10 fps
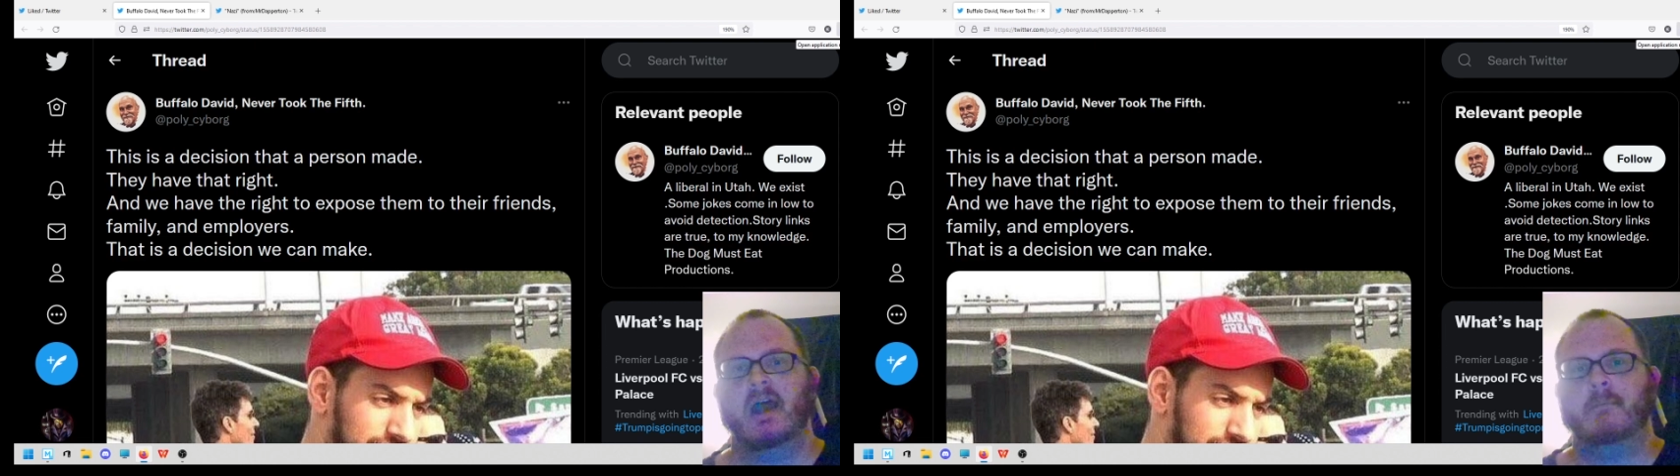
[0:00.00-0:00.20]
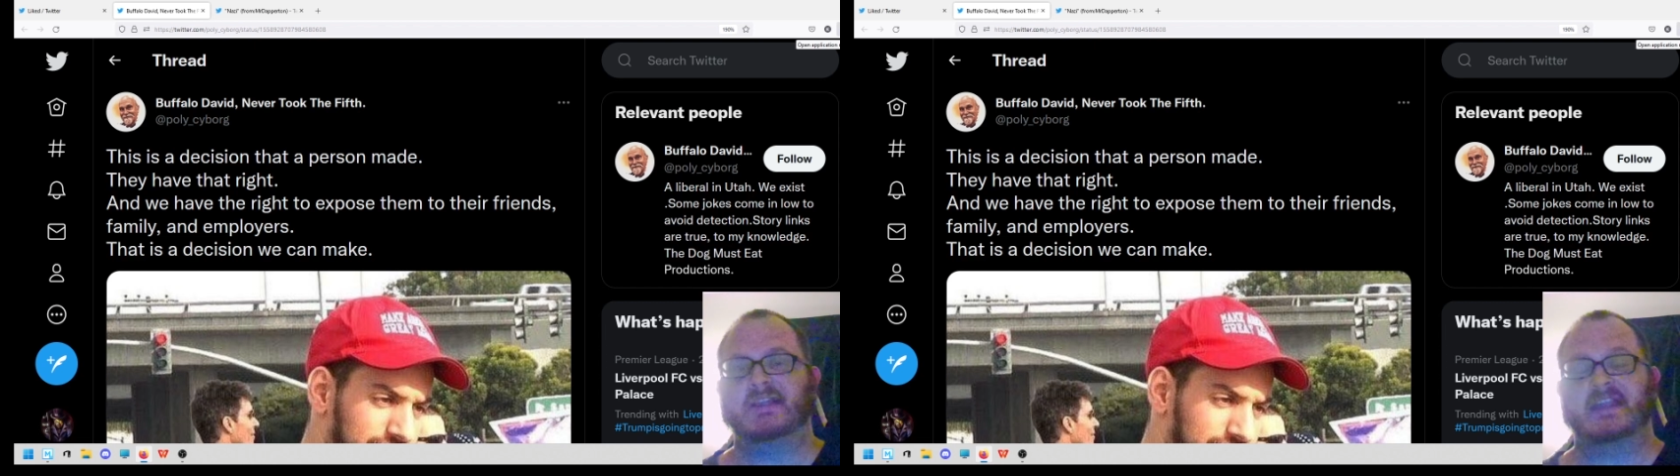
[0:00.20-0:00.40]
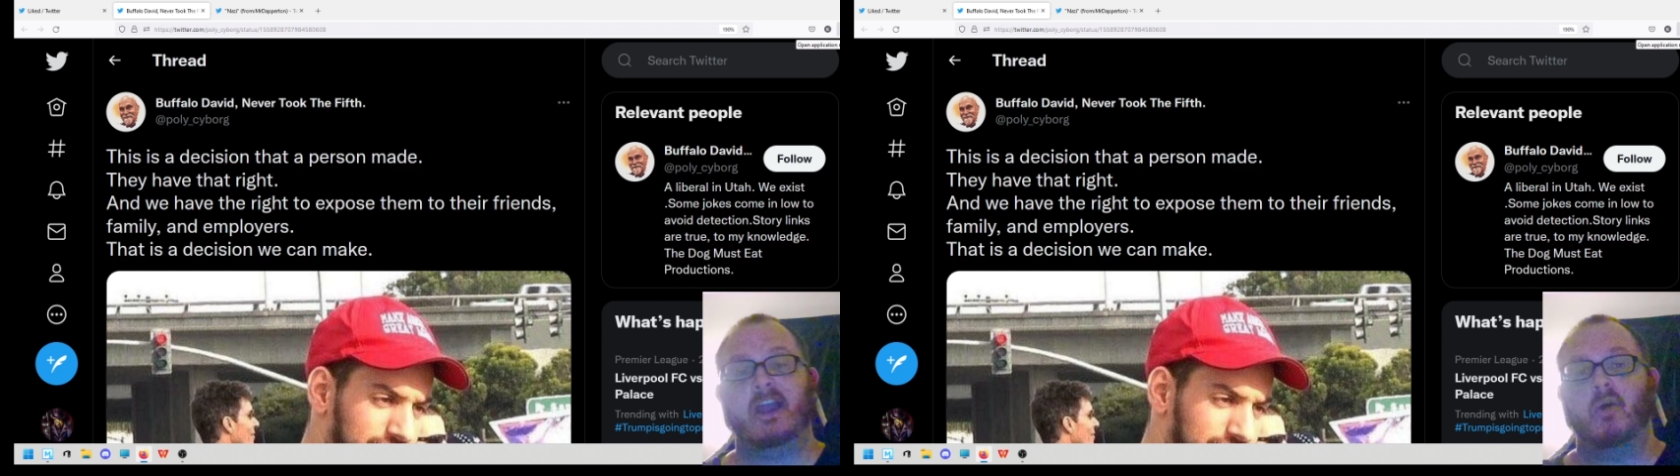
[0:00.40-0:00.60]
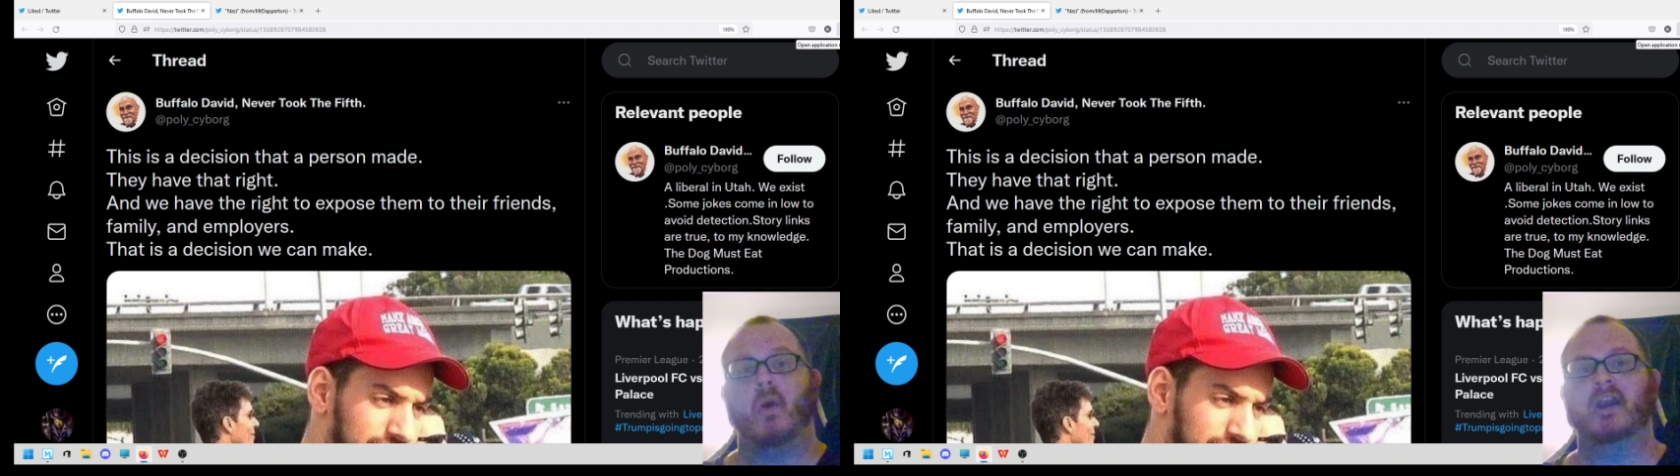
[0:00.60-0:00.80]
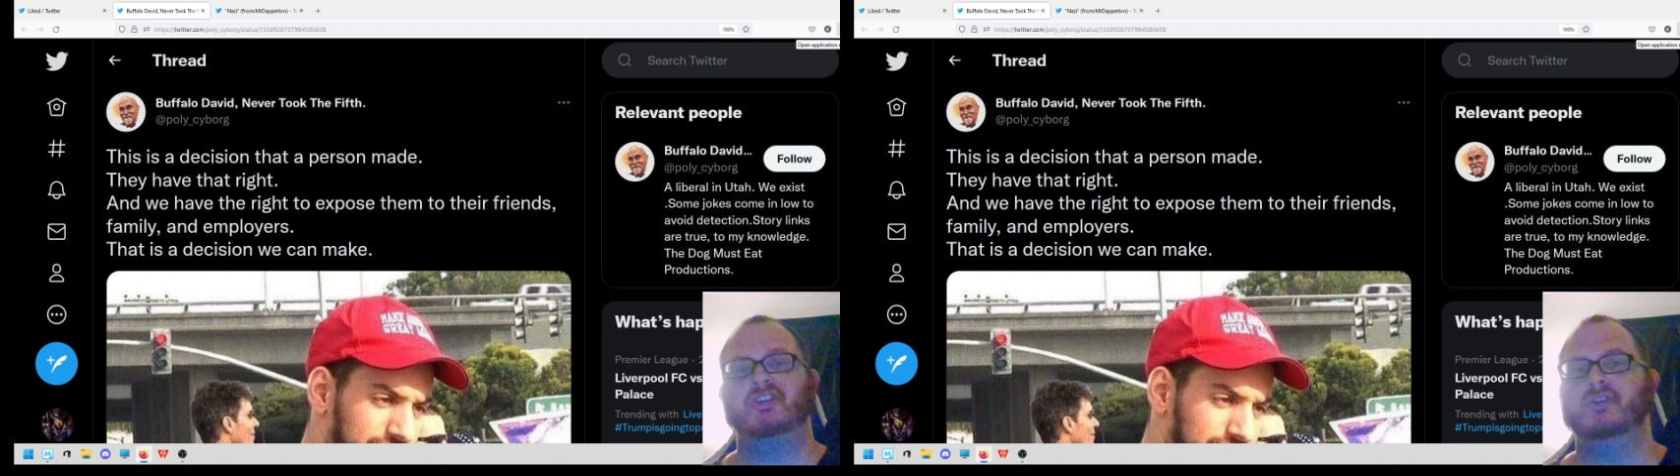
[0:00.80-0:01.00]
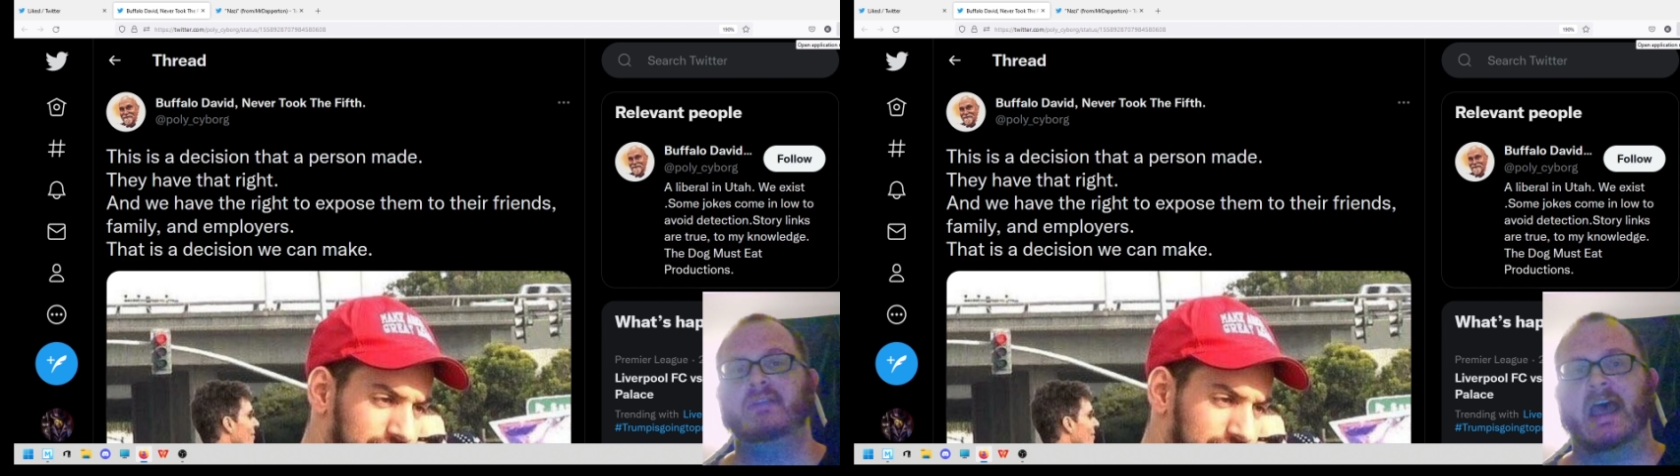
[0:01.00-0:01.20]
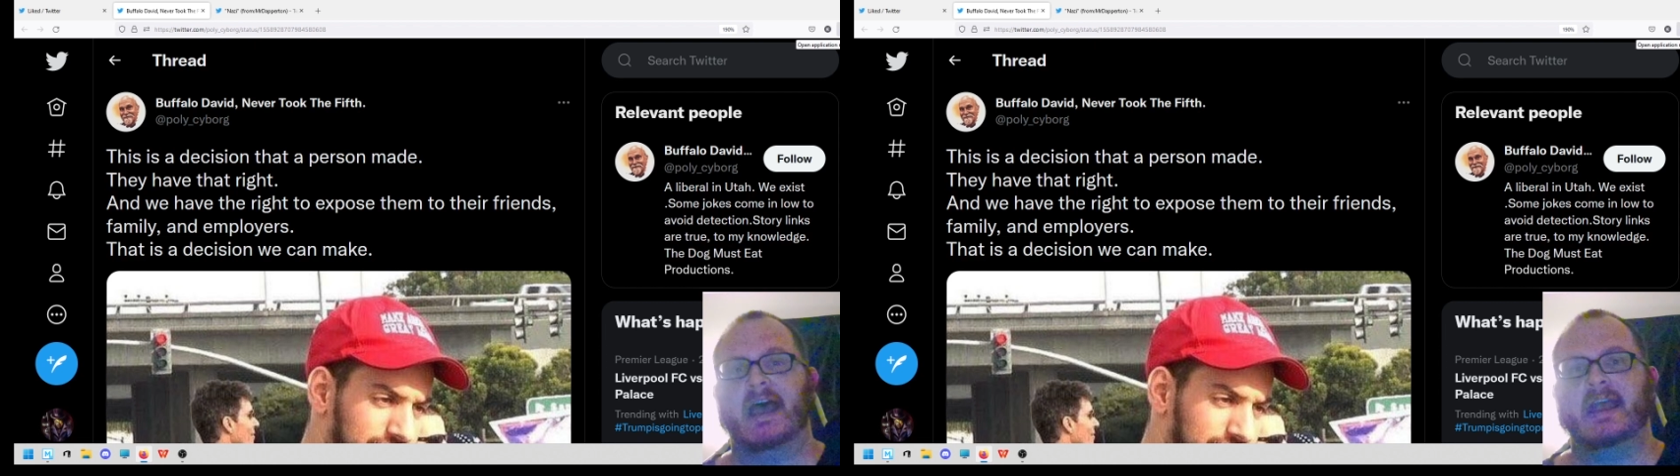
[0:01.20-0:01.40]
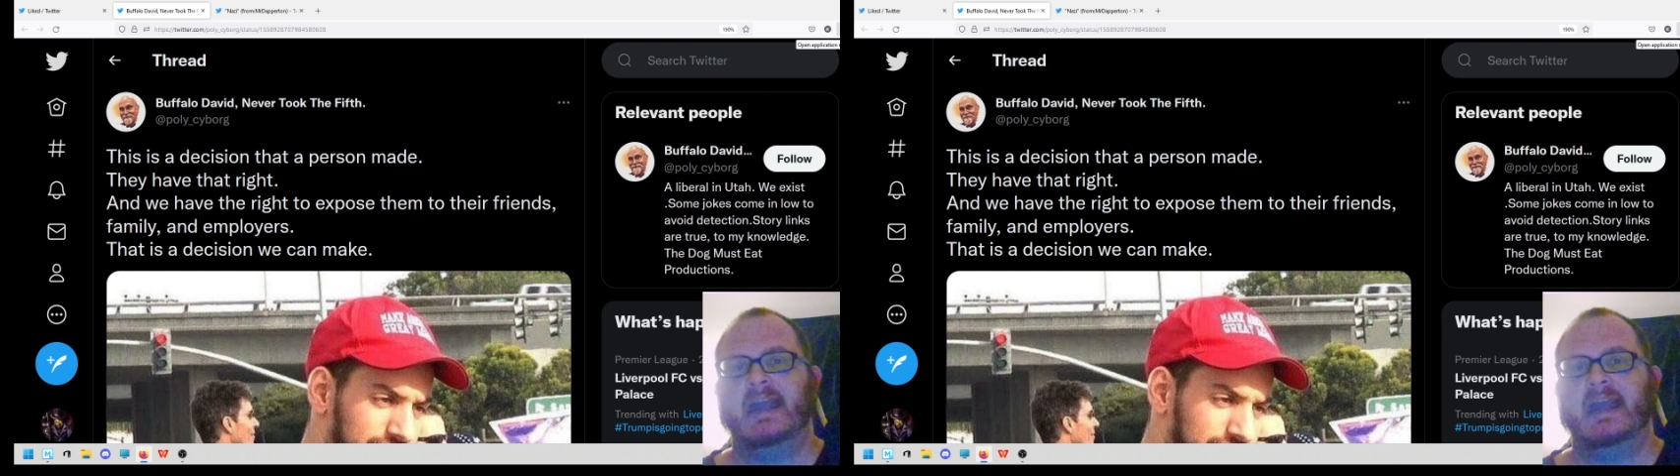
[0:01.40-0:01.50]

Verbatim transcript: But they don't want to do that.